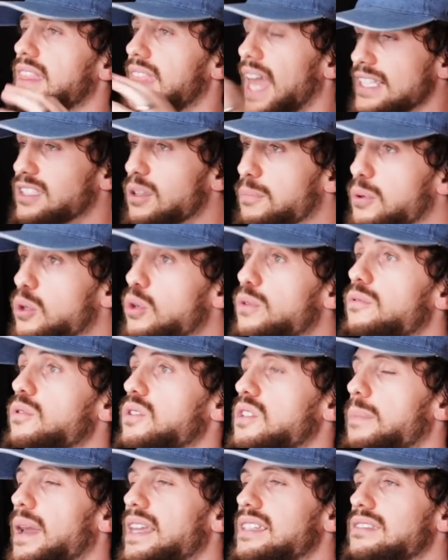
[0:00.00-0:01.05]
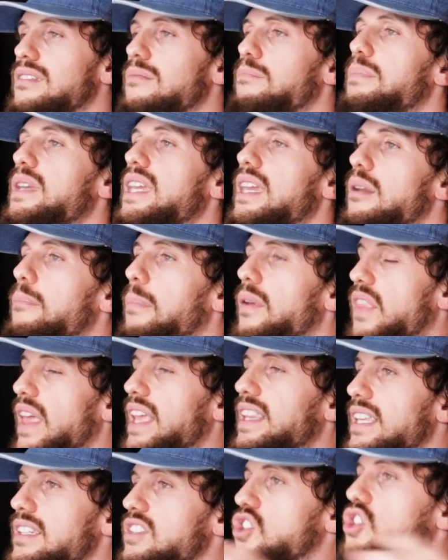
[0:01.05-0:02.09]
that's a beautiful space to be in, but
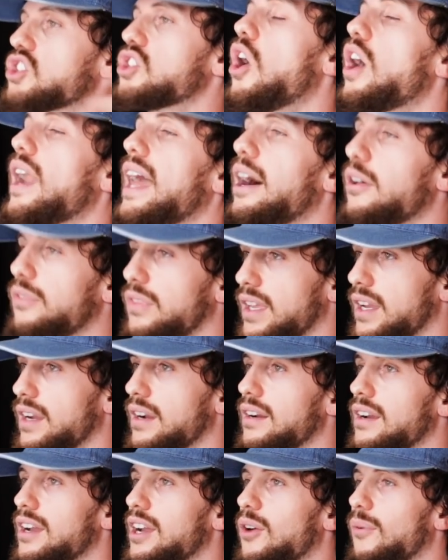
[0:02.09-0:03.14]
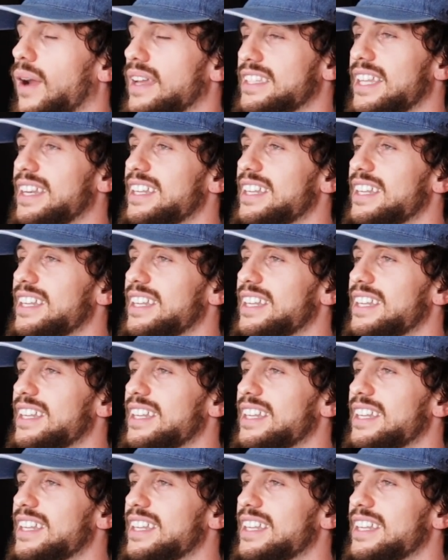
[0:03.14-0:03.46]
they didn't start out there, right?